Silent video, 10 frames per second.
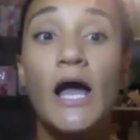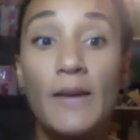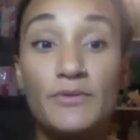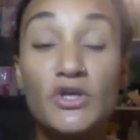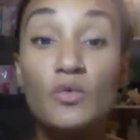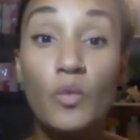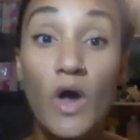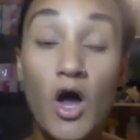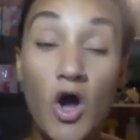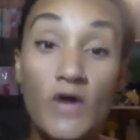You
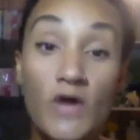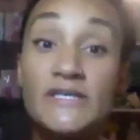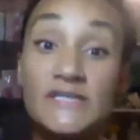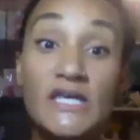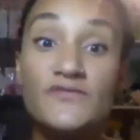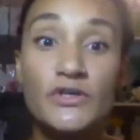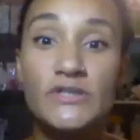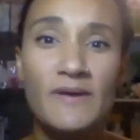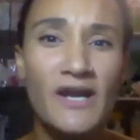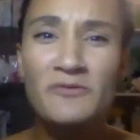want all these things for your
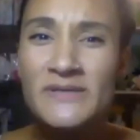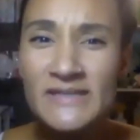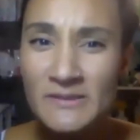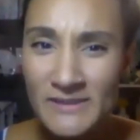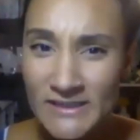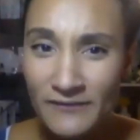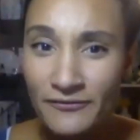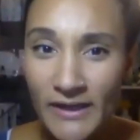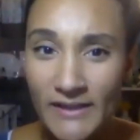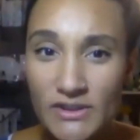team, and everybody's going to be
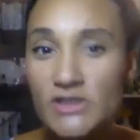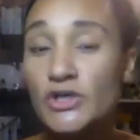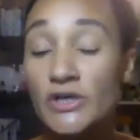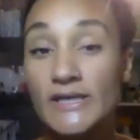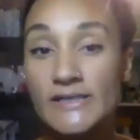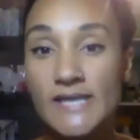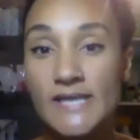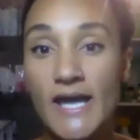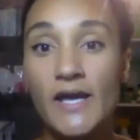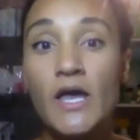different to a certain extent.
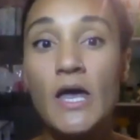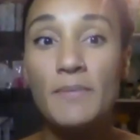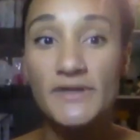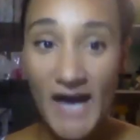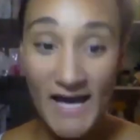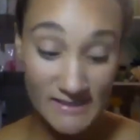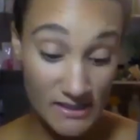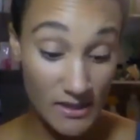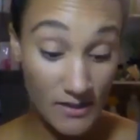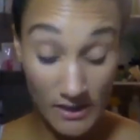But that's
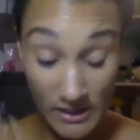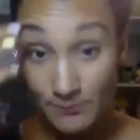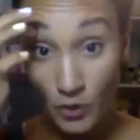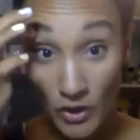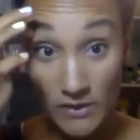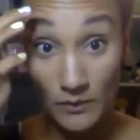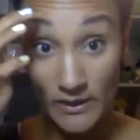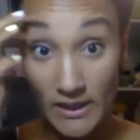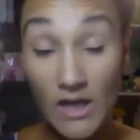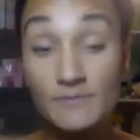important when
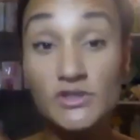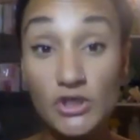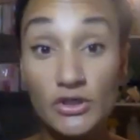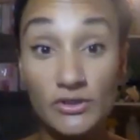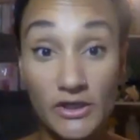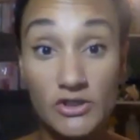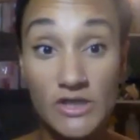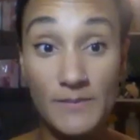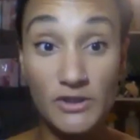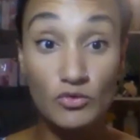it comes to your
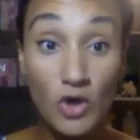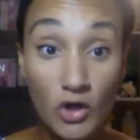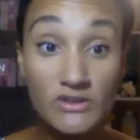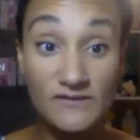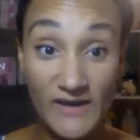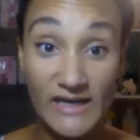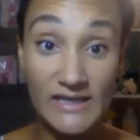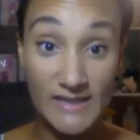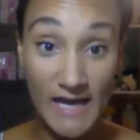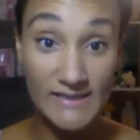leadership and you
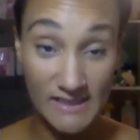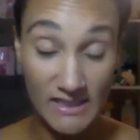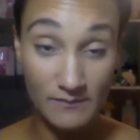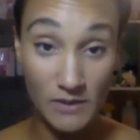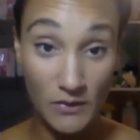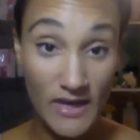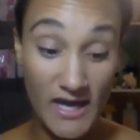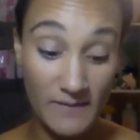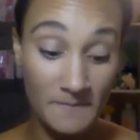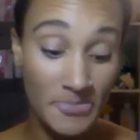cultivating that team,
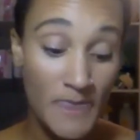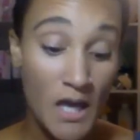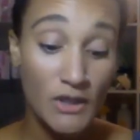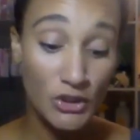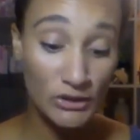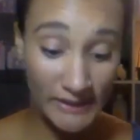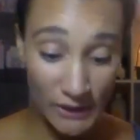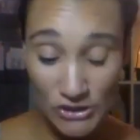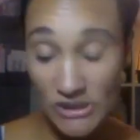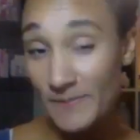okay? Your
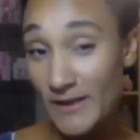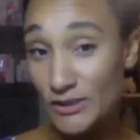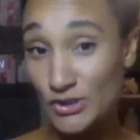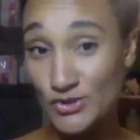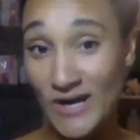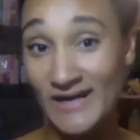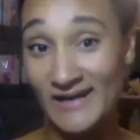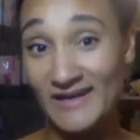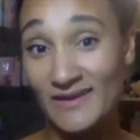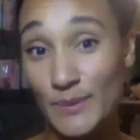leadership and your
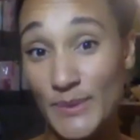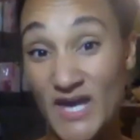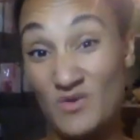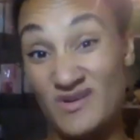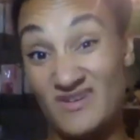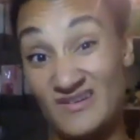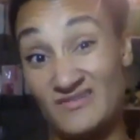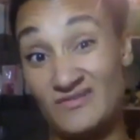training, they go together.